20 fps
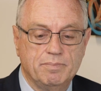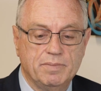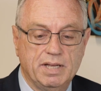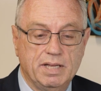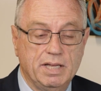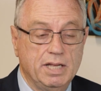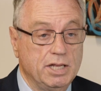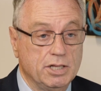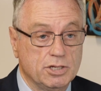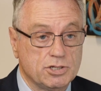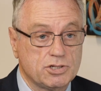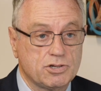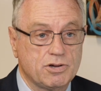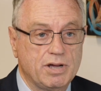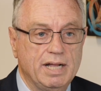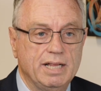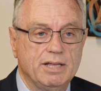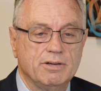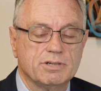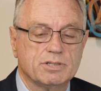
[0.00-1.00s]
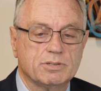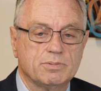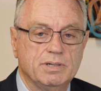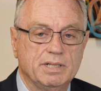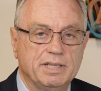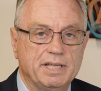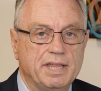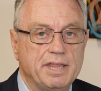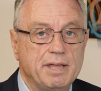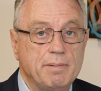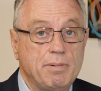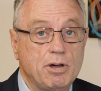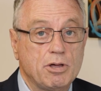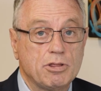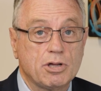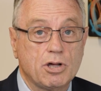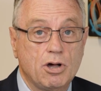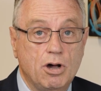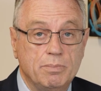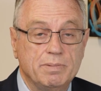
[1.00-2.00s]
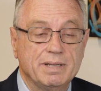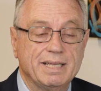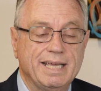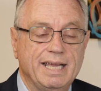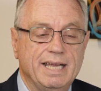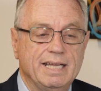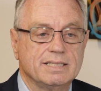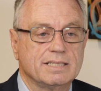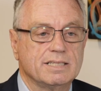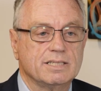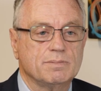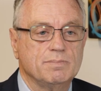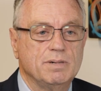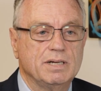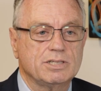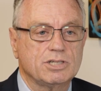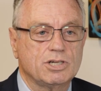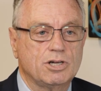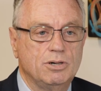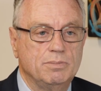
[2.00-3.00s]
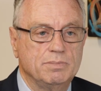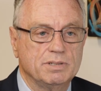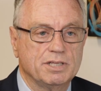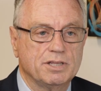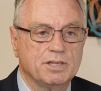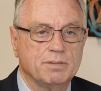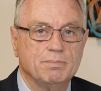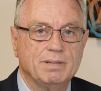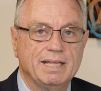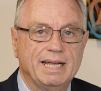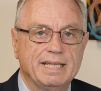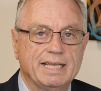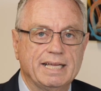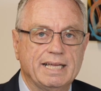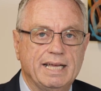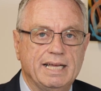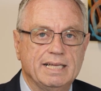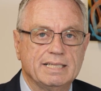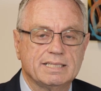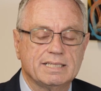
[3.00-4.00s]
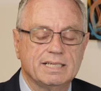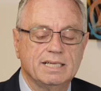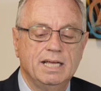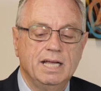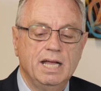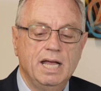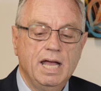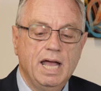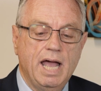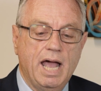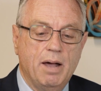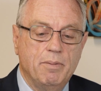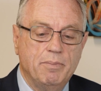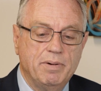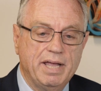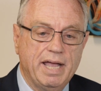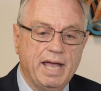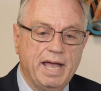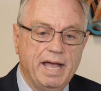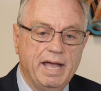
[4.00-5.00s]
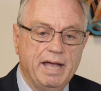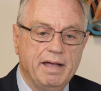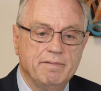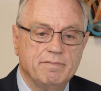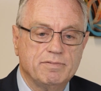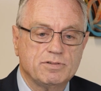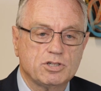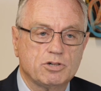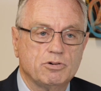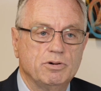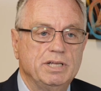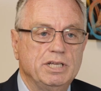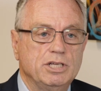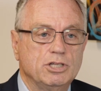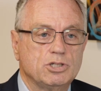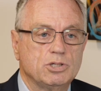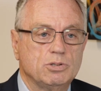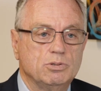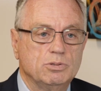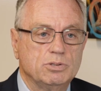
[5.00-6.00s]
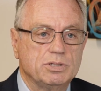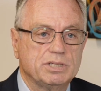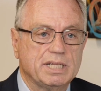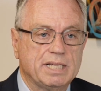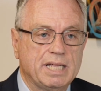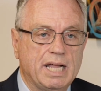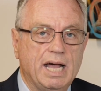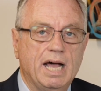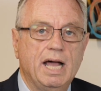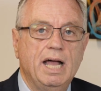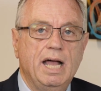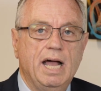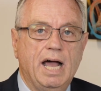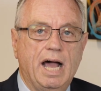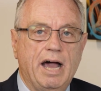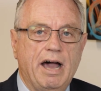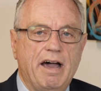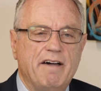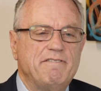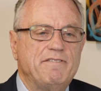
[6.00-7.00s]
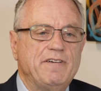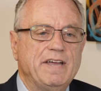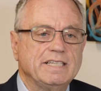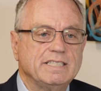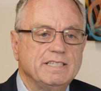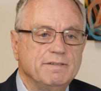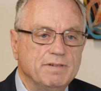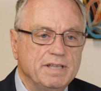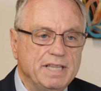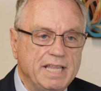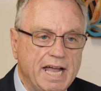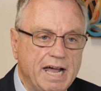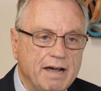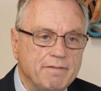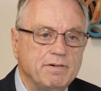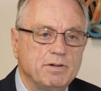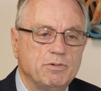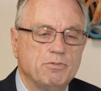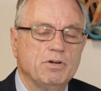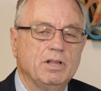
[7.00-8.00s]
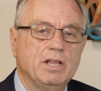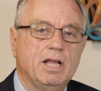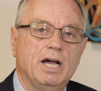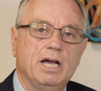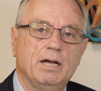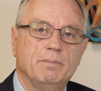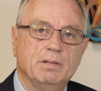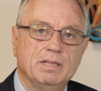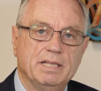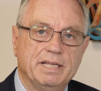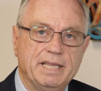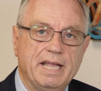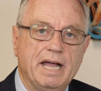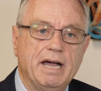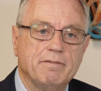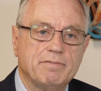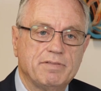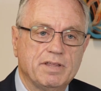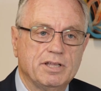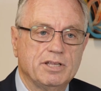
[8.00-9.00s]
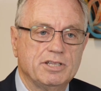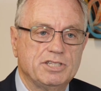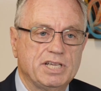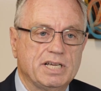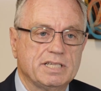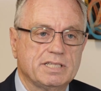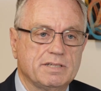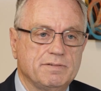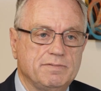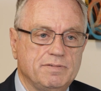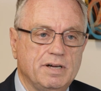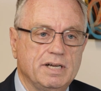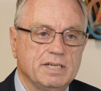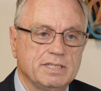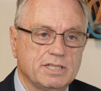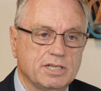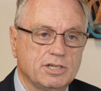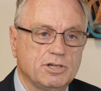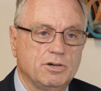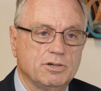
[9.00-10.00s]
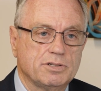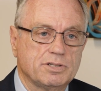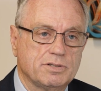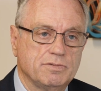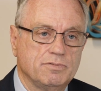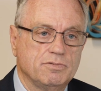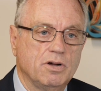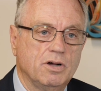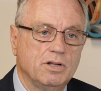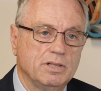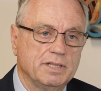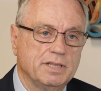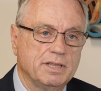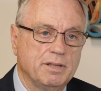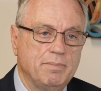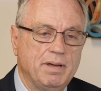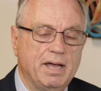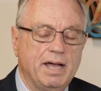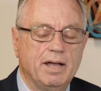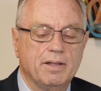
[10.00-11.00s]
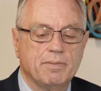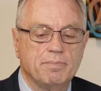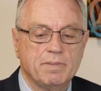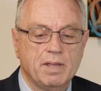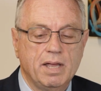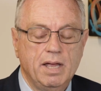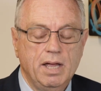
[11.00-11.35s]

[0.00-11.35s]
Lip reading: in Australia as well. Now they're both common cancers, much commoner than bladder cancer, and we have screening tools that are effective enough and reliable enough that it justifies the cost of rolling them out.